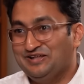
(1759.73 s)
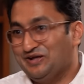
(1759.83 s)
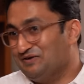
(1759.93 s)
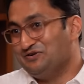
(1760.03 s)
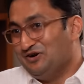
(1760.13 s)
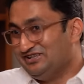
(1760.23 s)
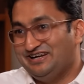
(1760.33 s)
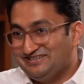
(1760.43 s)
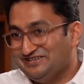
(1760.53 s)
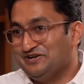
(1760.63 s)
So I would not
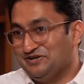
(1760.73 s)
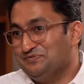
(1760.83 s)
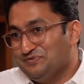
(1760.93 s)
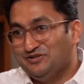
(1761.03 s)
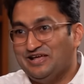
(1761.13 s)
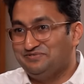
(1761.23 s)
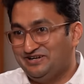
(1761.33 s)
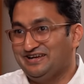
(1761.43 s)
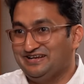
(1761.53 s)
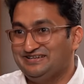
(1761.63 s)
say it's a dirty room because I'm
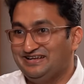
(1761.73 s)
sitting in it.